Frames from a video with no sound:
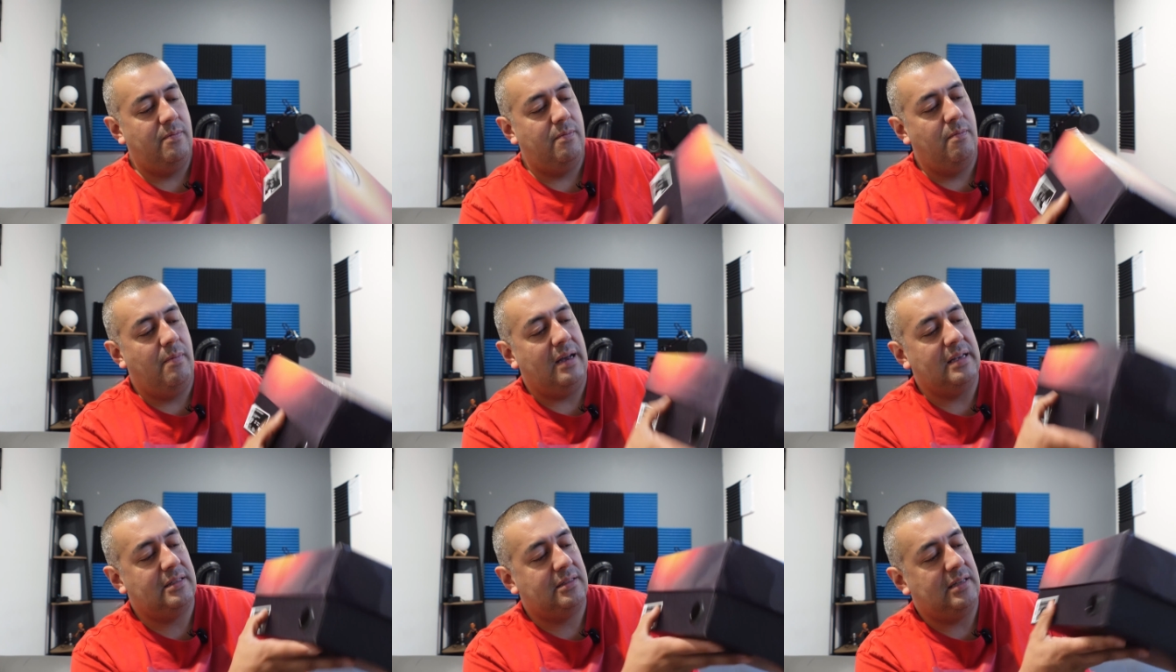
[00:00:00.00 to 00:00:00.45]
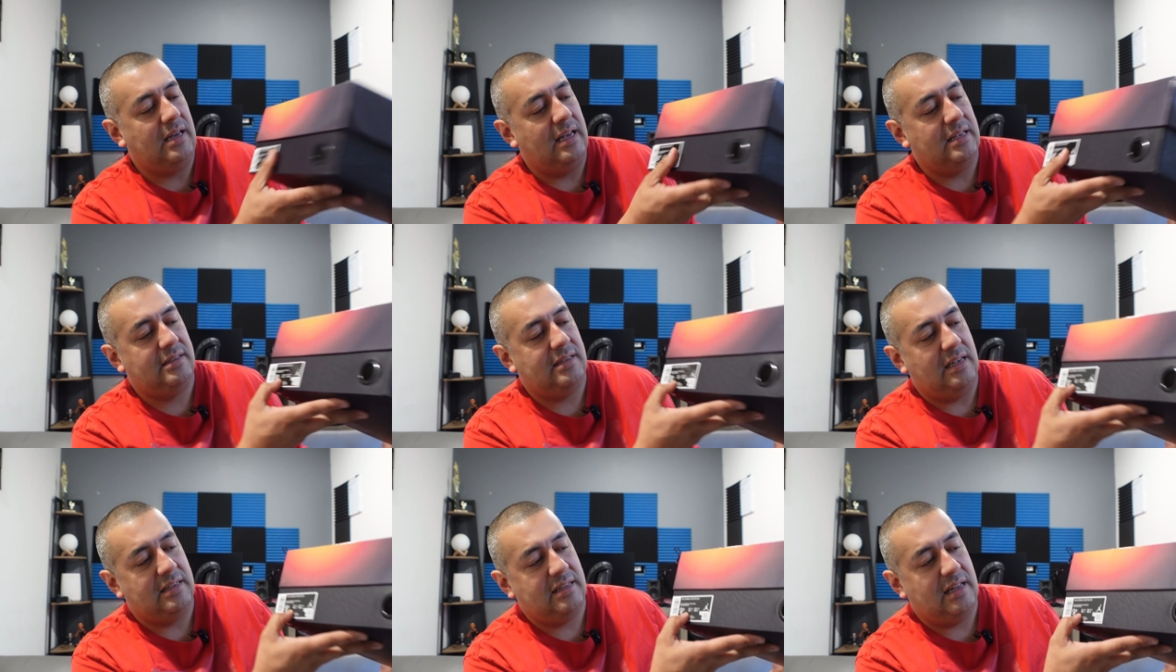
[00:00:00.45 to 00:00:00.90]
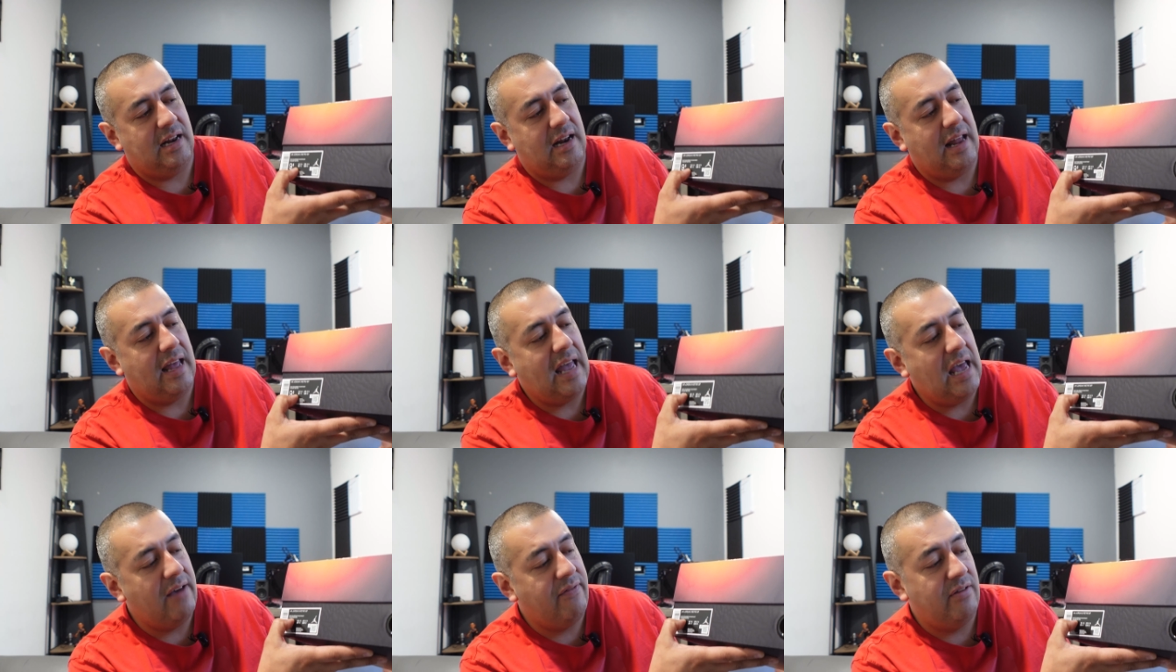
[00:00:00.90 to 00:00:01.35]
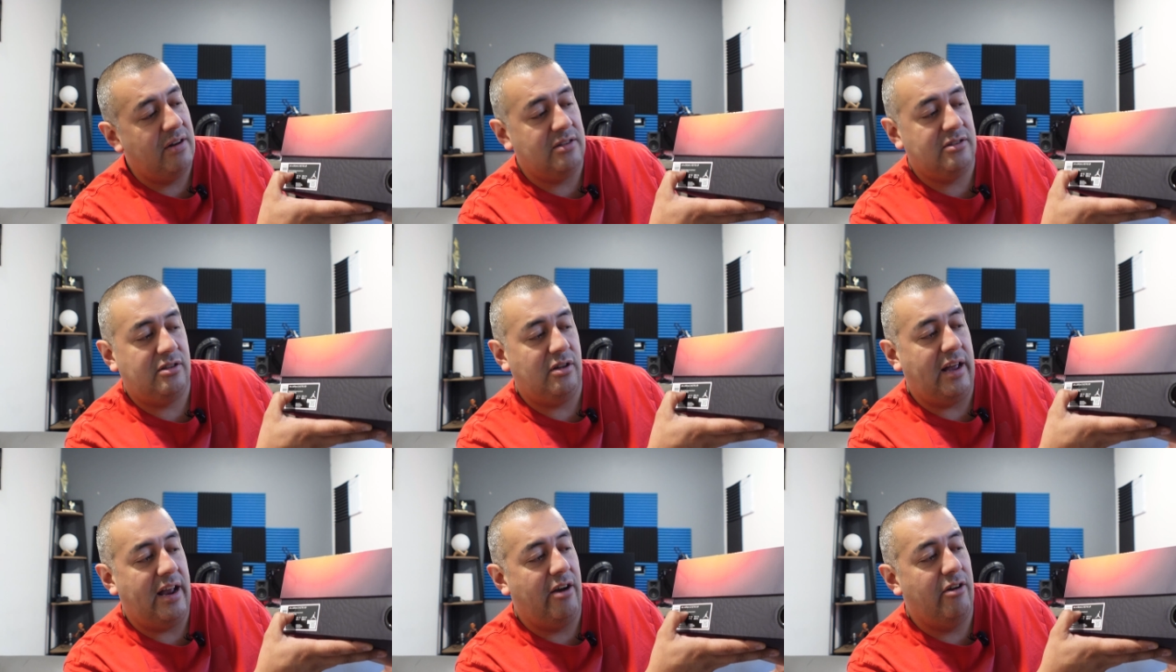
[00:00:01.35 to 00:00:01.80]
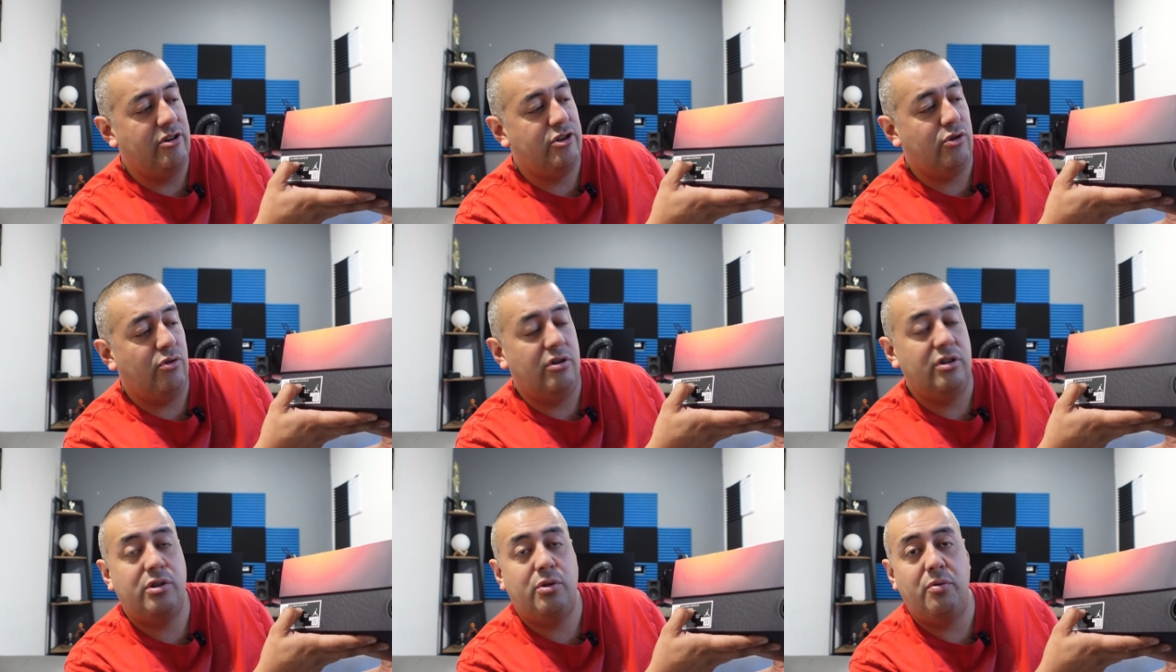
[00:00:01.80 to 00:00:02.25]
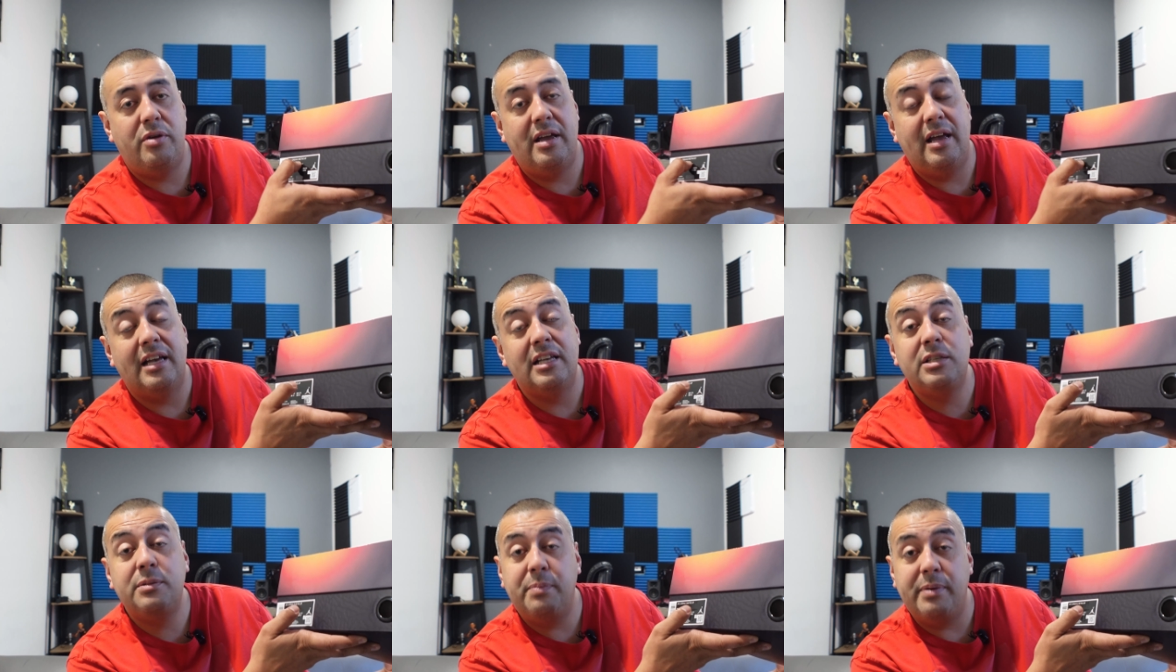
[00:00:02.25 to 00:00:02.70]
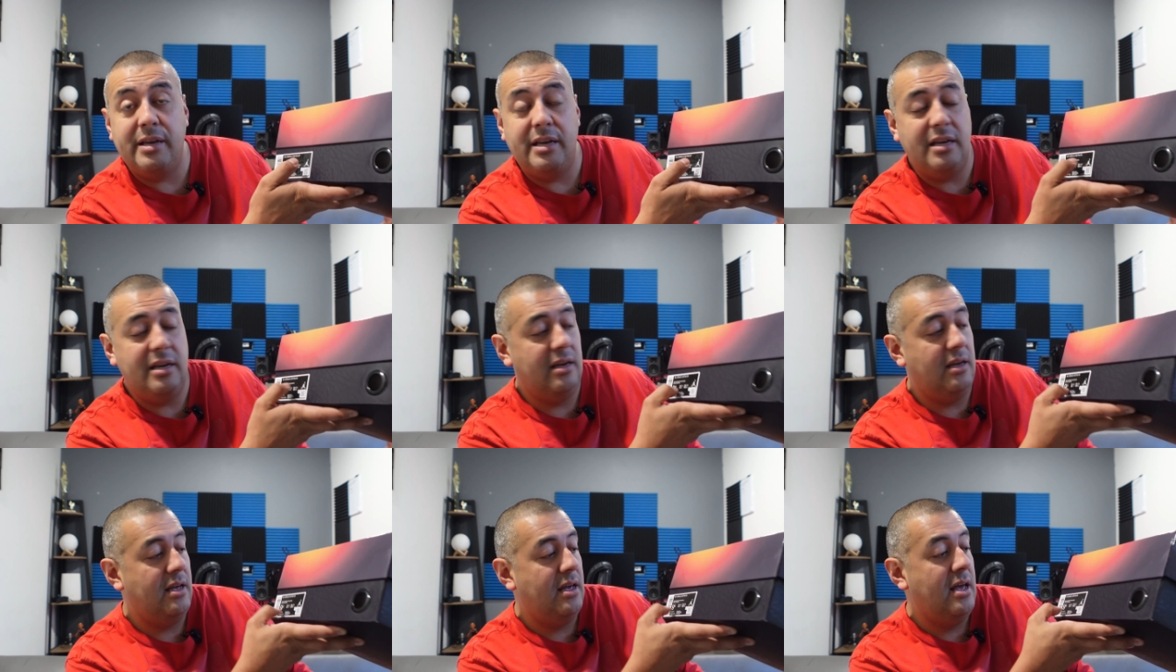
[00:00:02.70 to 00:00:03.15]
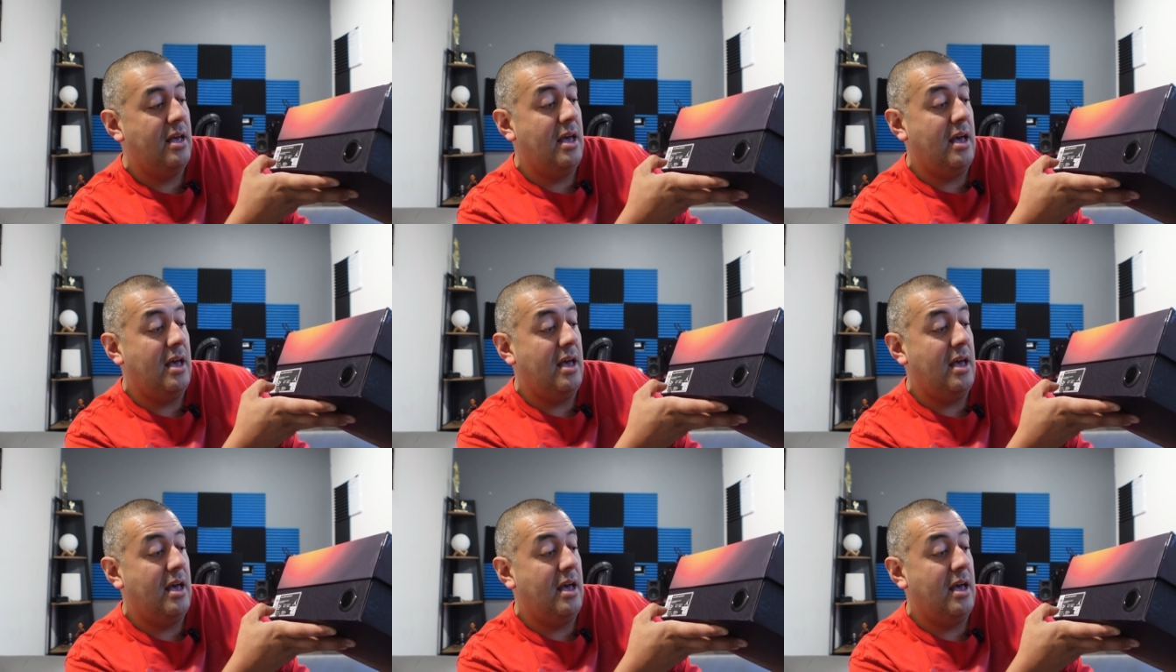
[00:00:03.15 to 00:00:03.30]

my size size nine and a half, and it's the Air Jordan three S P,